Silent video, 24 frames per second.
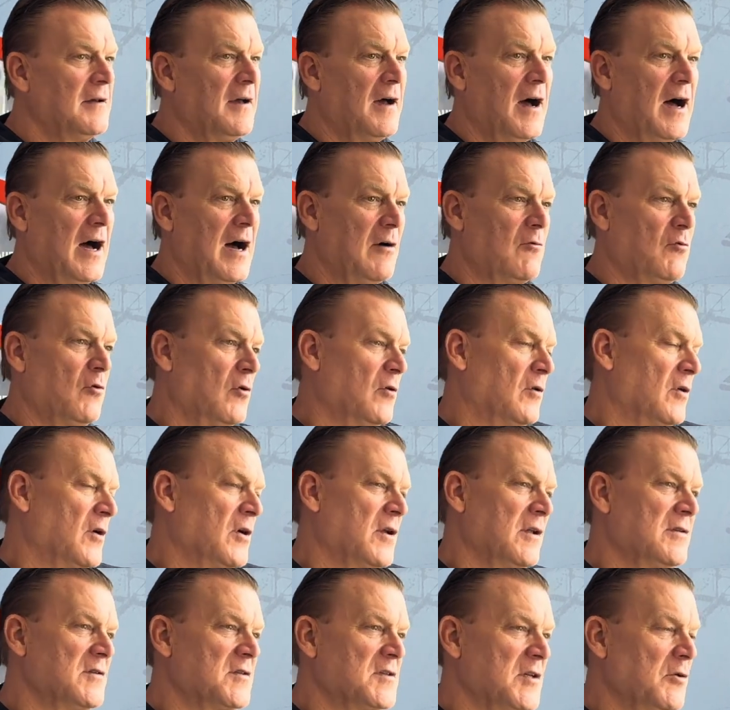We'll look
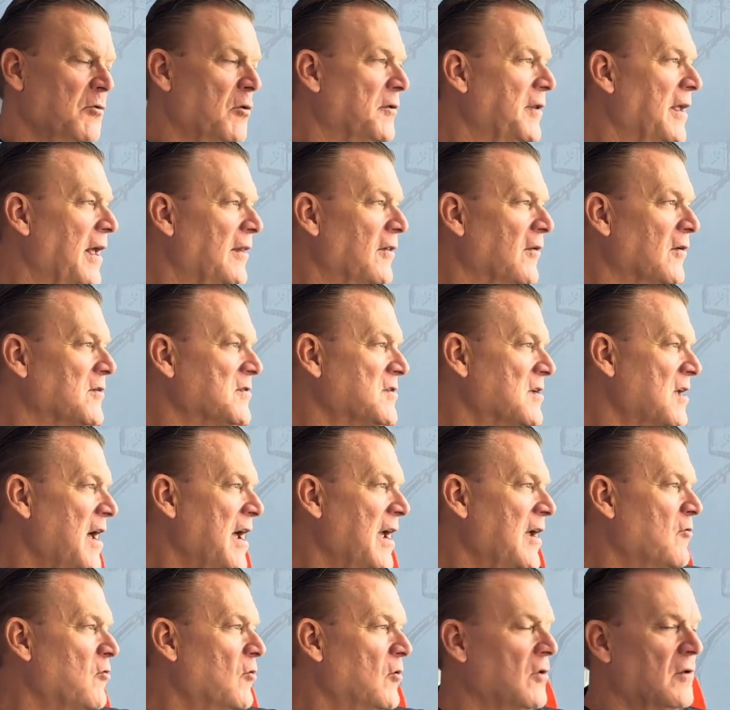and see what that looks
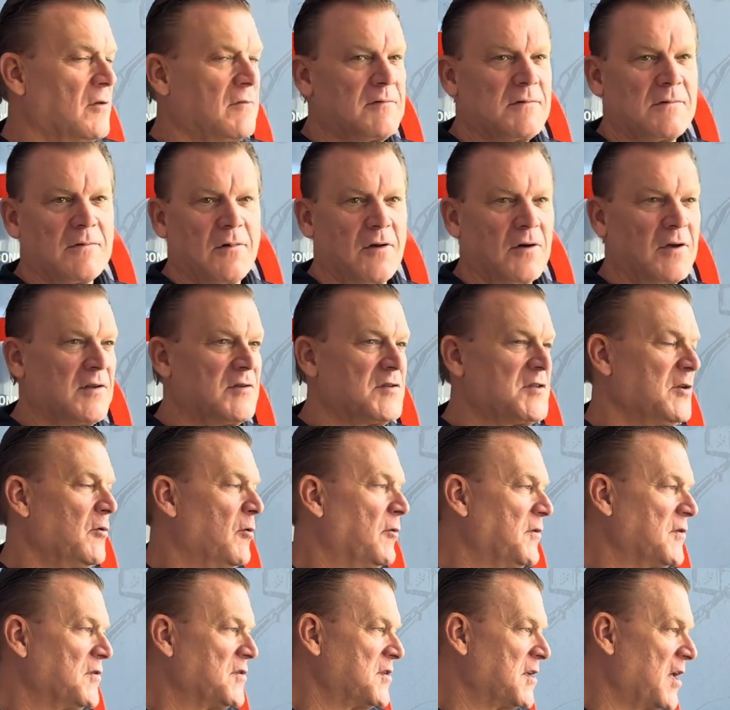like. We'll look and see
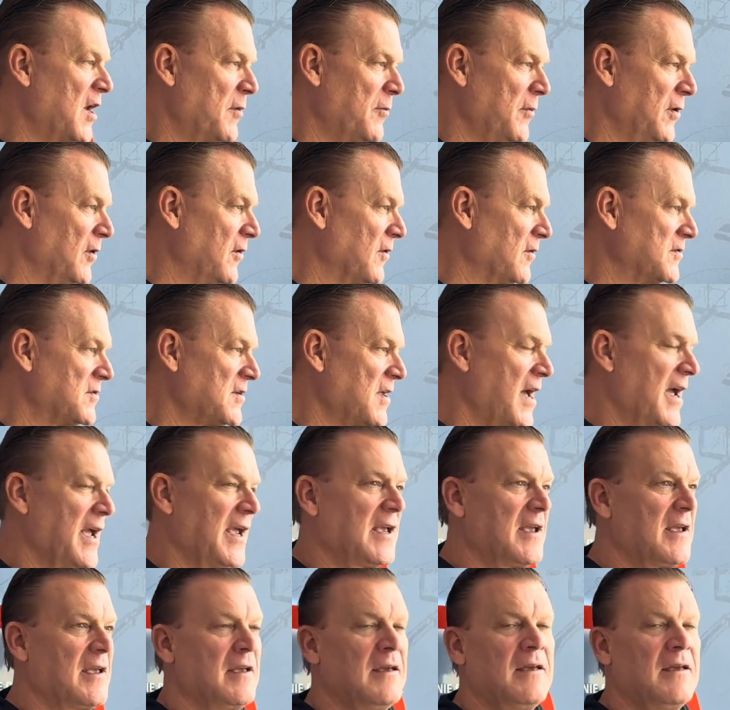what the settlement looks like.